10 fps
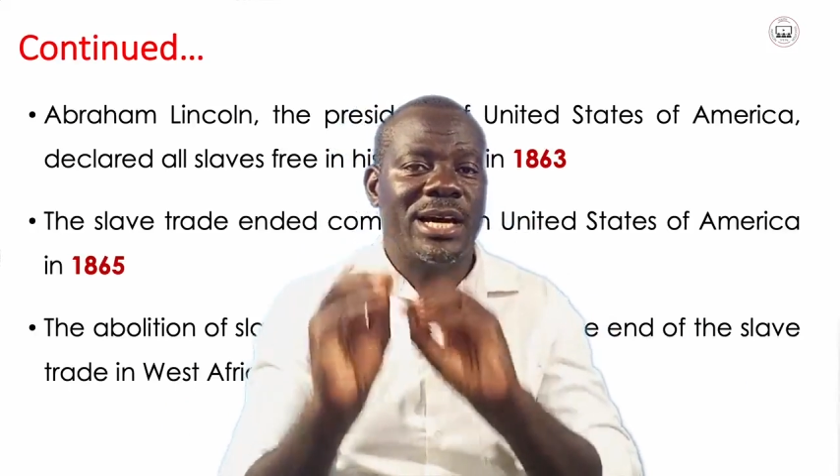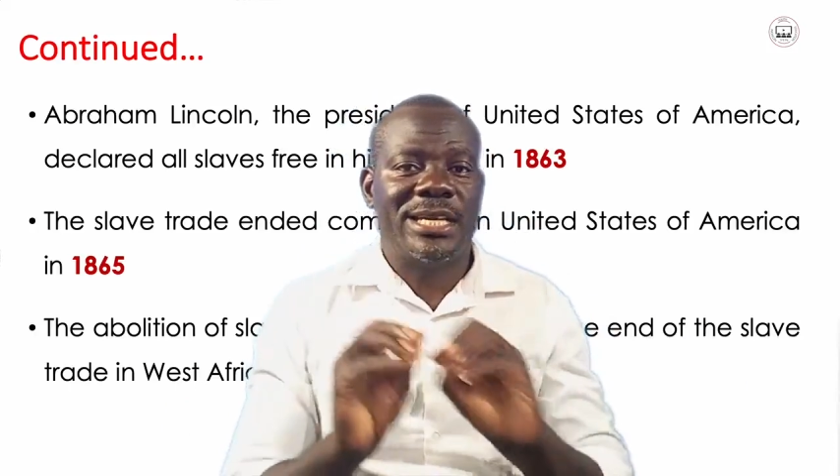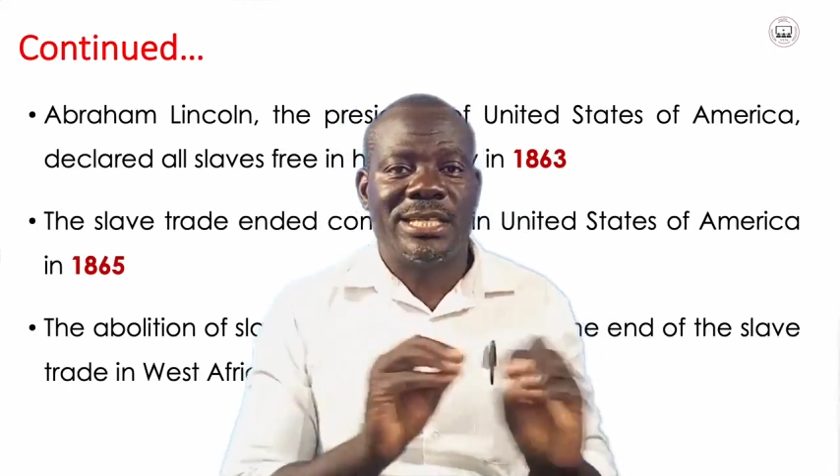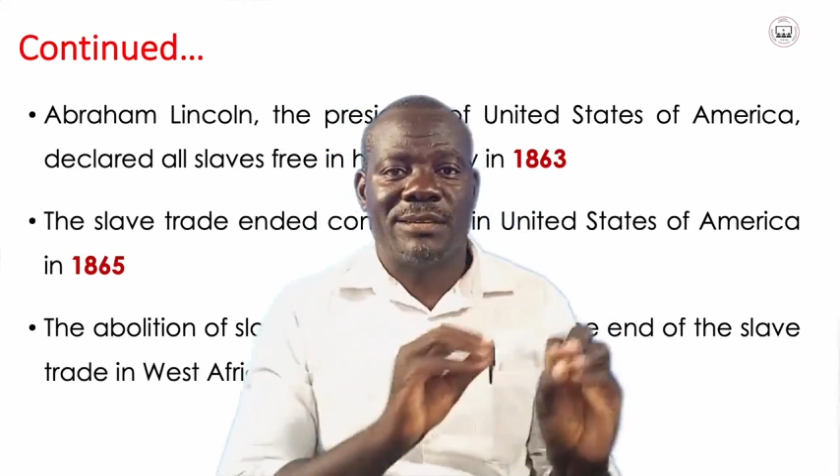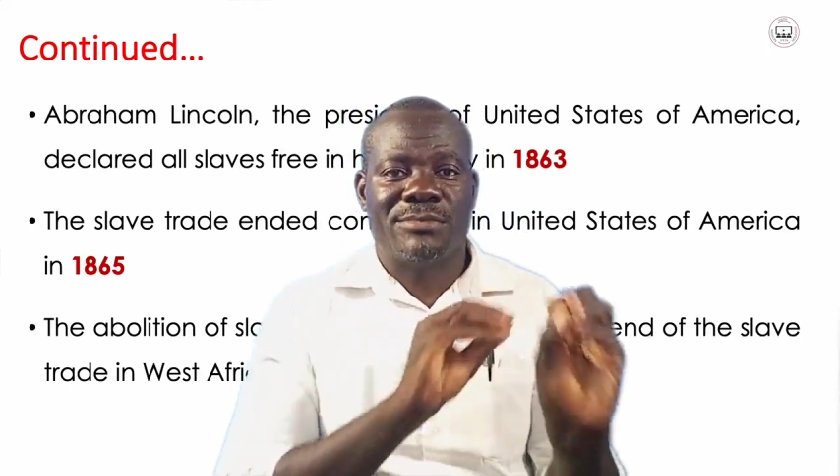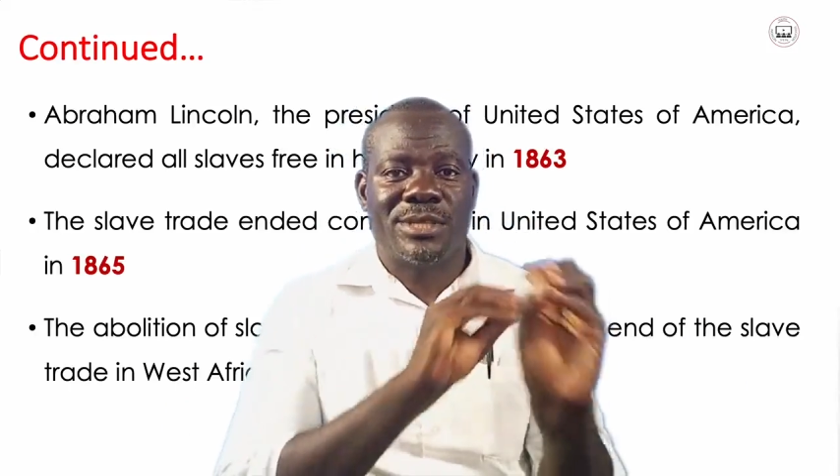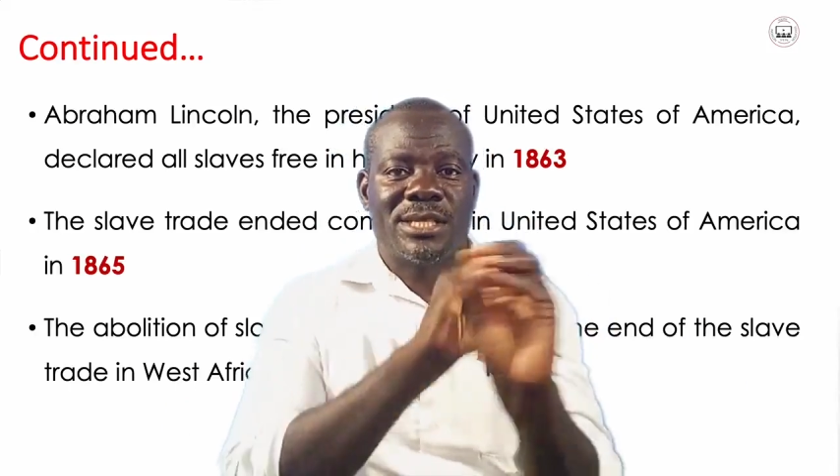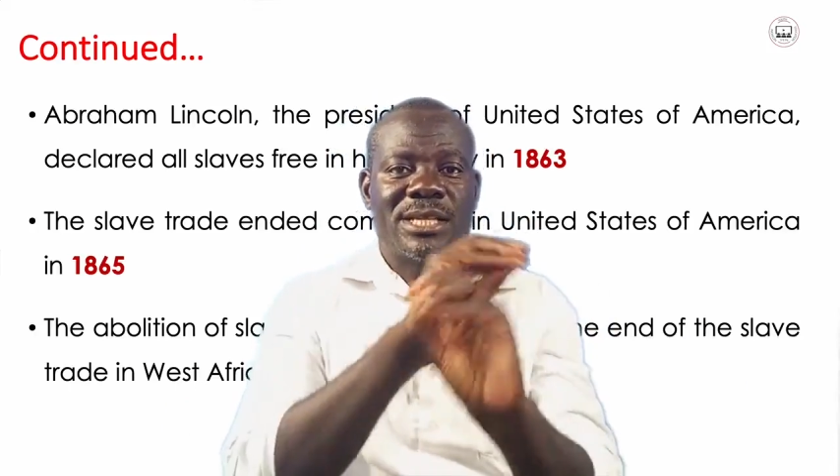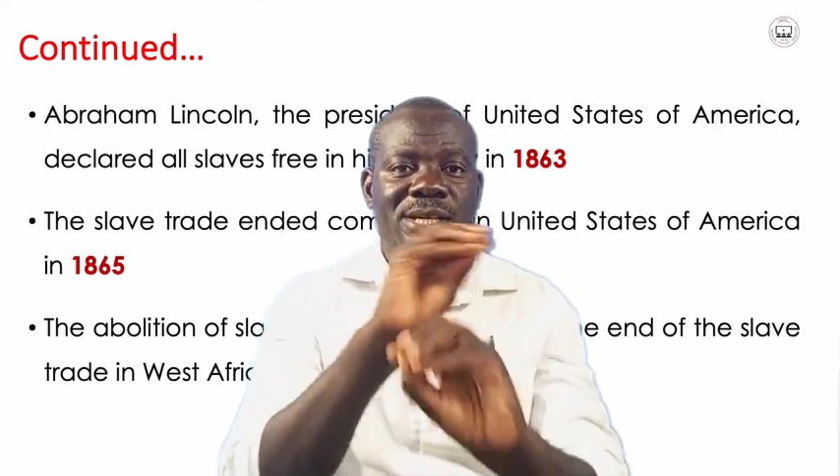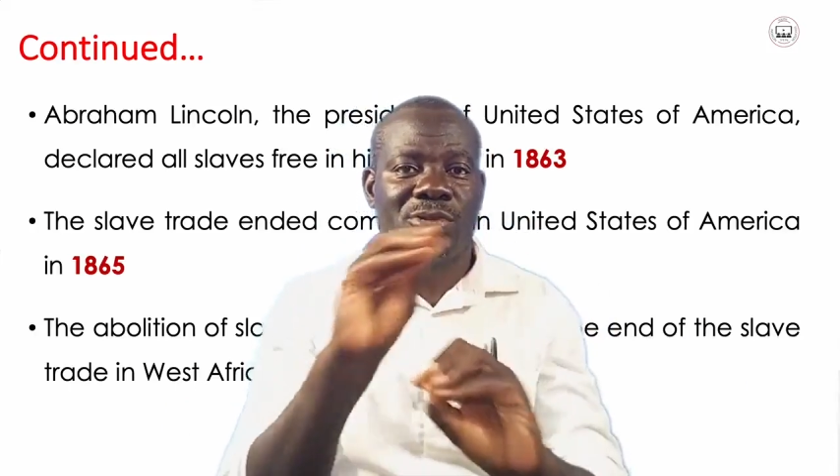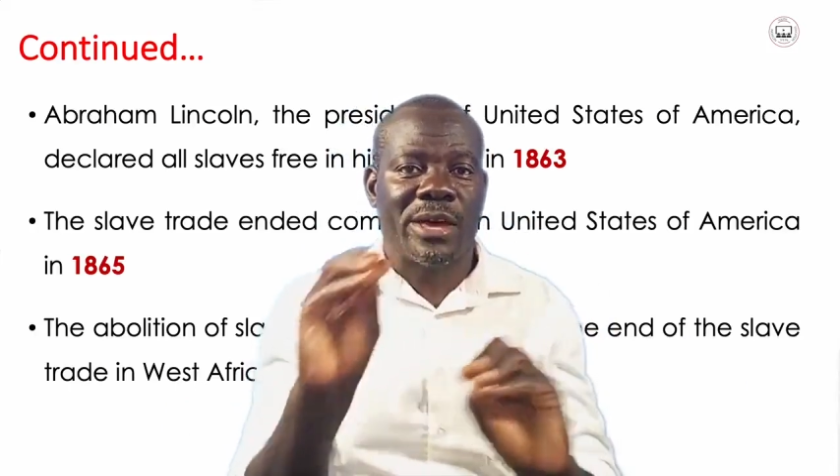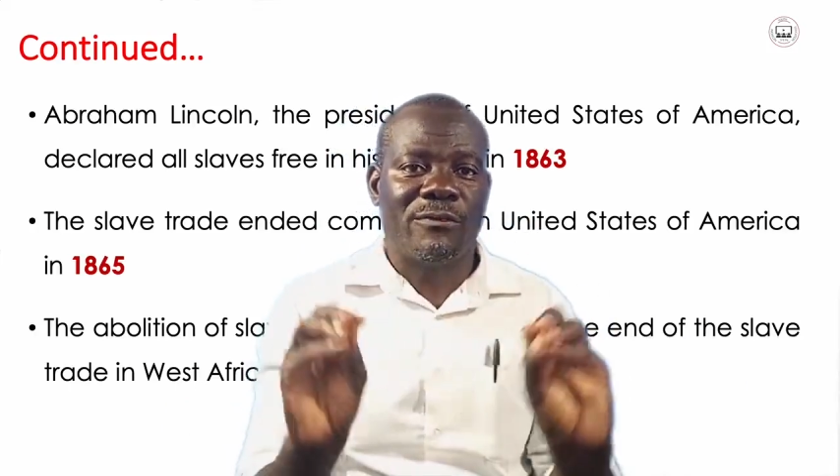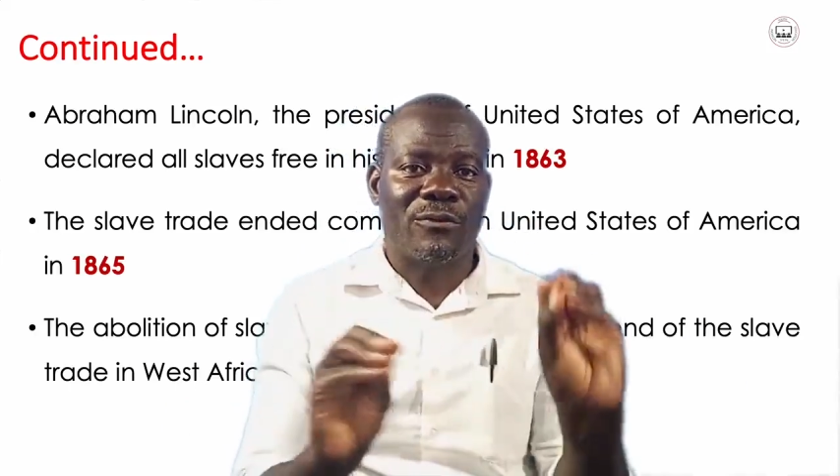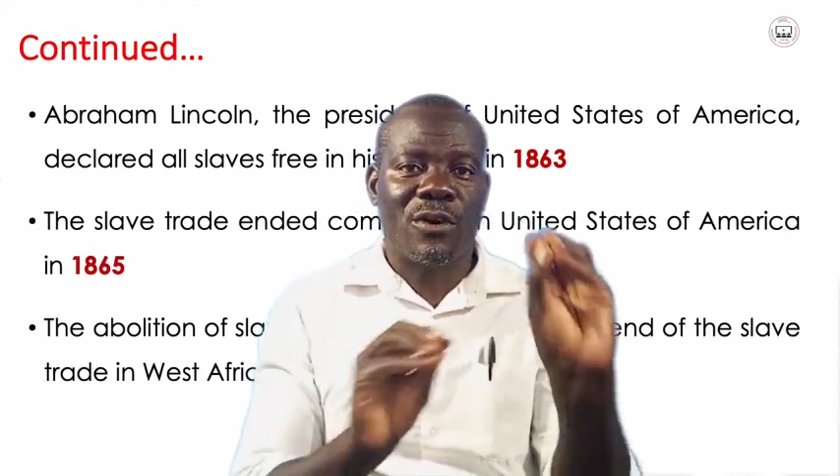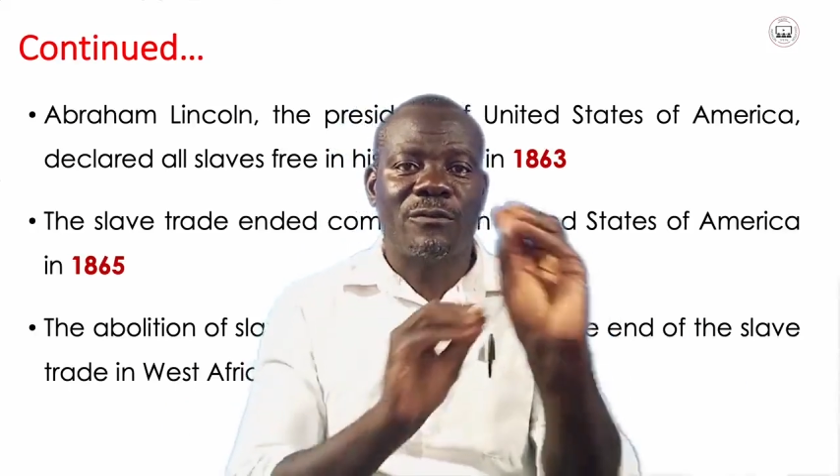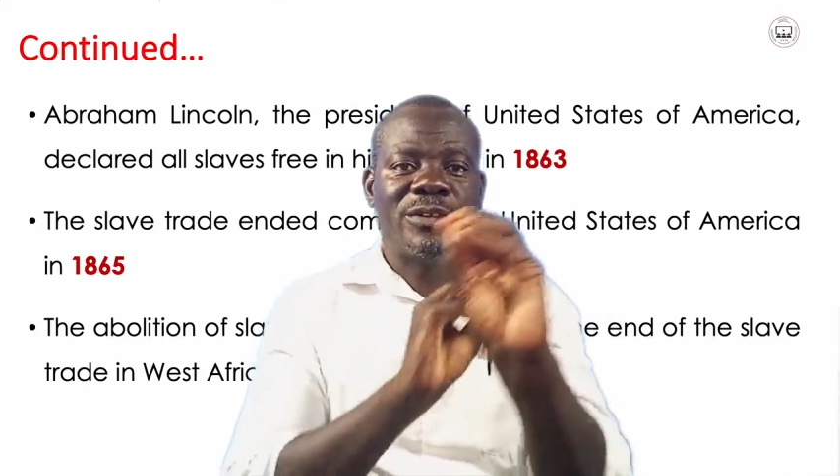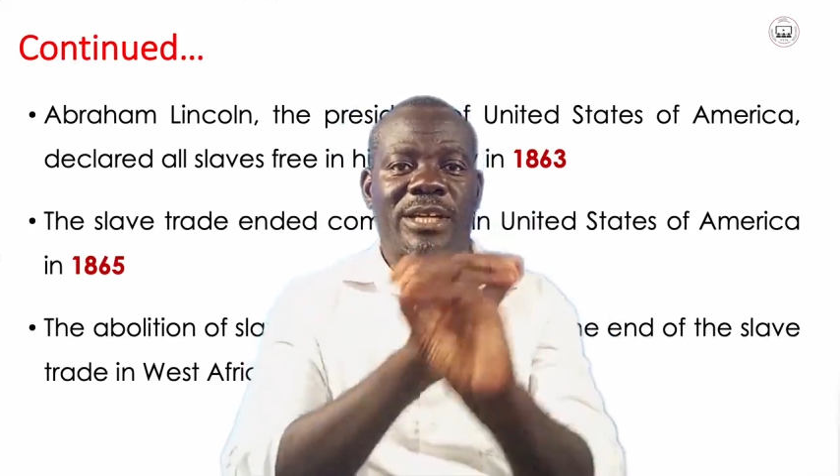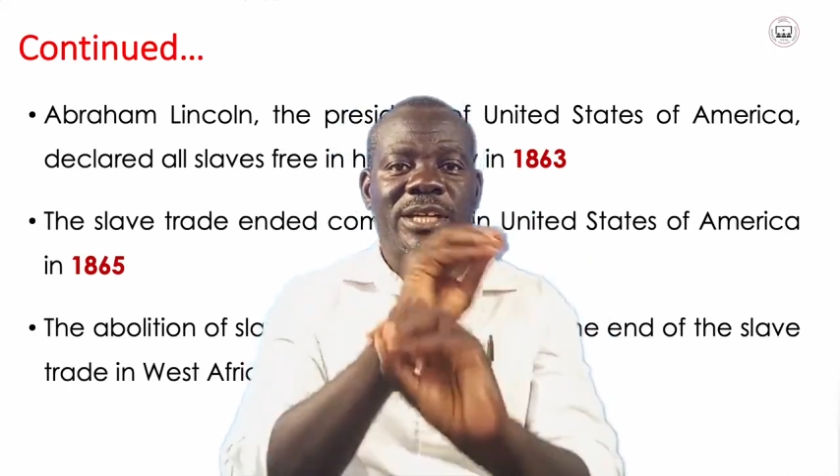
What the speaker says: items that were involved